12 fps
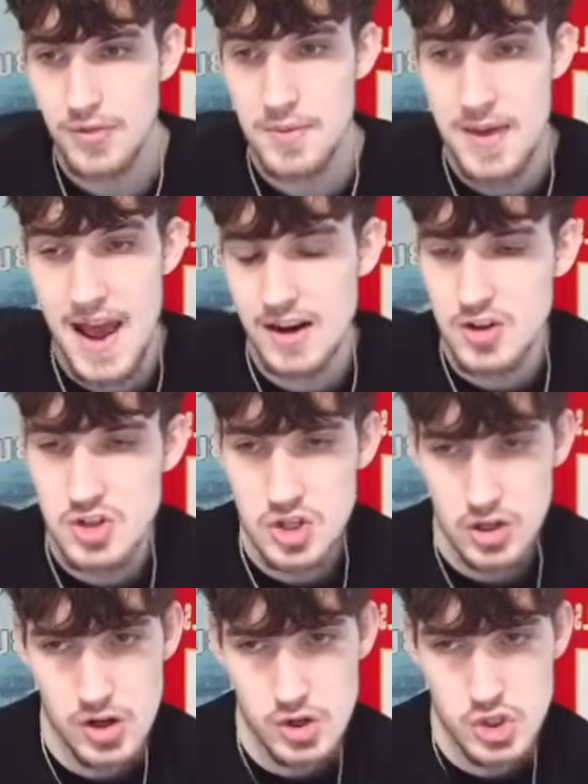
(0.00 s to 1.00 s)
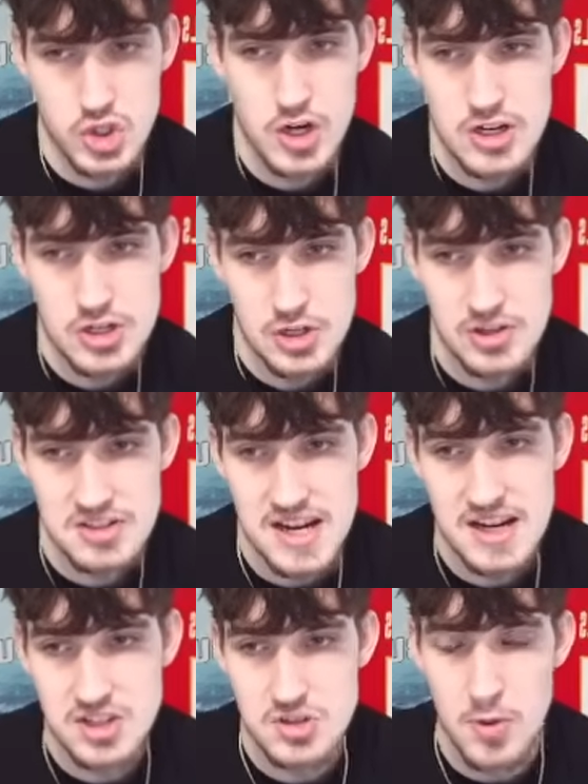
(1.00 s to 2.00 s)
the Packers are no stranger to
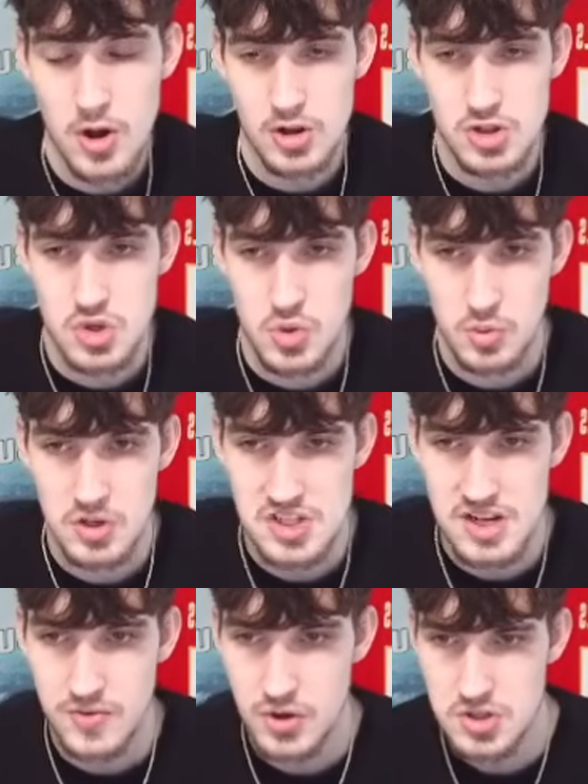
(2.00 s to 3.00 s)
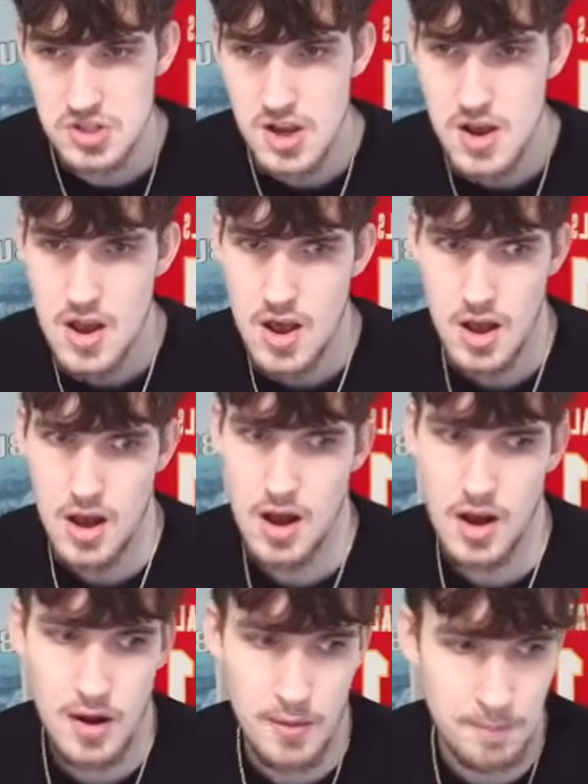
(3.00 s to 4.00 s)
taking smaller school receivers.
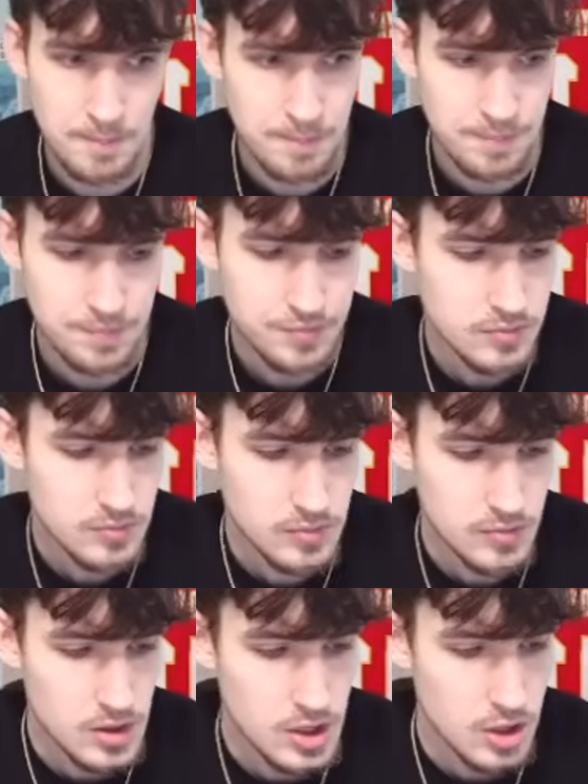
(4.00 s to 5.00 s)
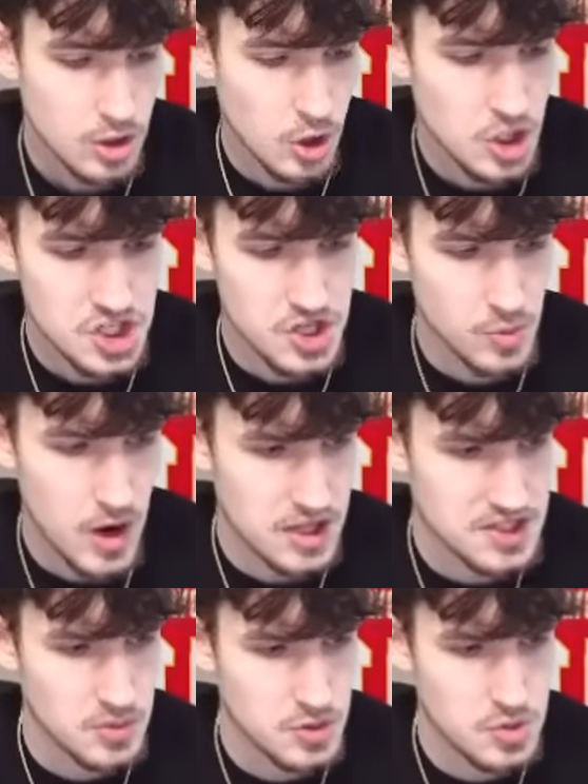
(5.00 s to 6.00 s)
Um, Christian
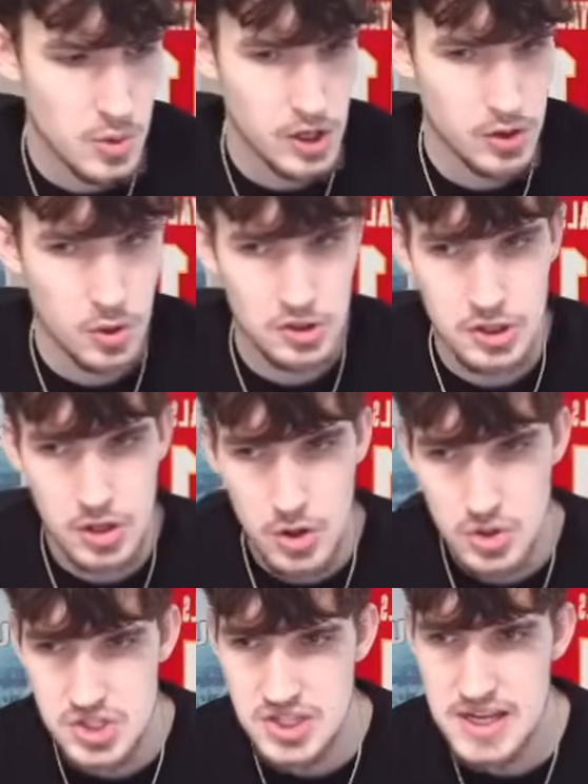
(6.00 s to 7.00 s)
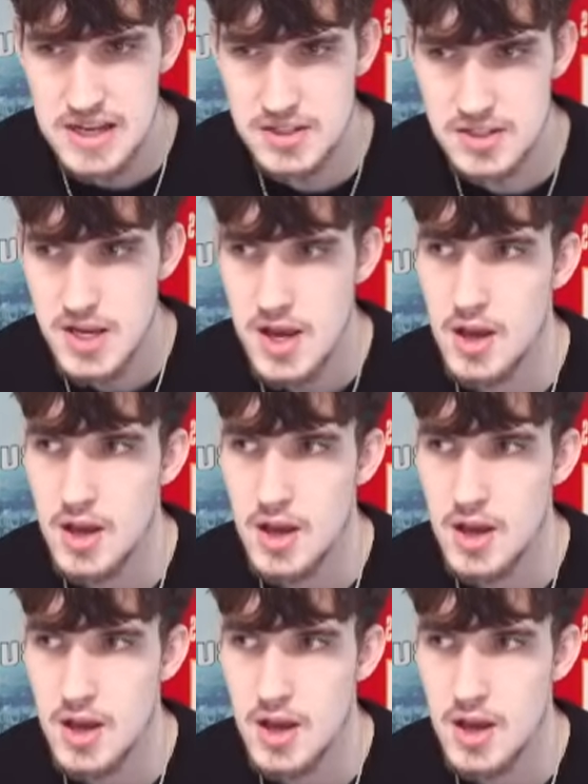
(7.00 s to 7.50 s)
Watson was what? North Dakota State.